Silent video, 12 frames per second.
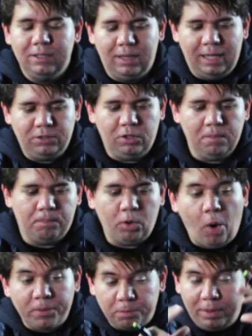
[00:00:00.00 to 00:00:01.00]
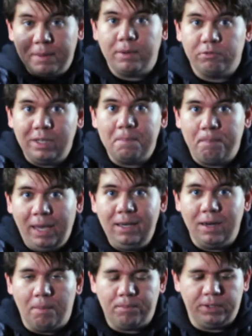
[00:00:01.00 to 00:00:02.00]
That's going to blow up, it's going to become a really big
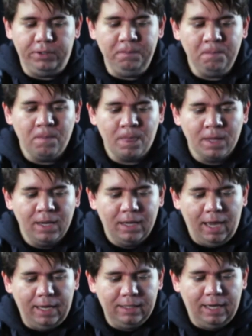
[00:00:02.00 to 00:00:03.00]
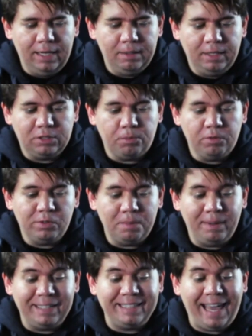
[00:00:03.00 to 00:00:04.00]
number, and it's going to be a really
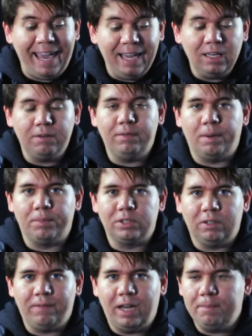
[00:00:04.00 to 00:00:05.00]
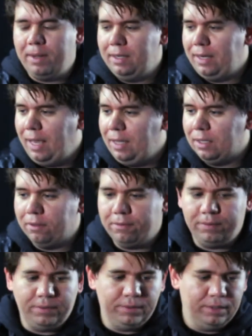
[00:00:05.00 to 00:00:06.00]
big negative number because divided by a
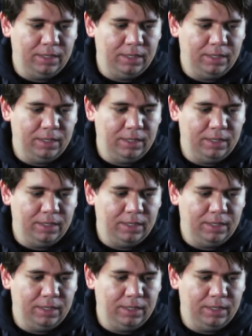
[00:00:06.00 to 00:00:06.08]
negative.